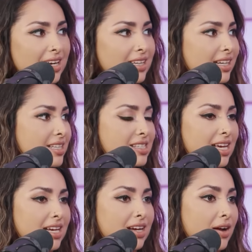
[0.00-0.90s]
And then it's
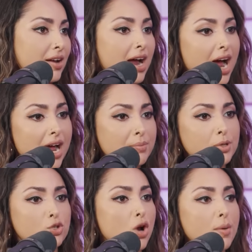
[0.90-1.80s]
like, I'm a
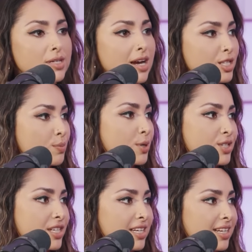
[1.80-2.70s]
traumatized
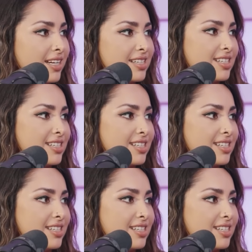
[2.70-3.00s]
person and,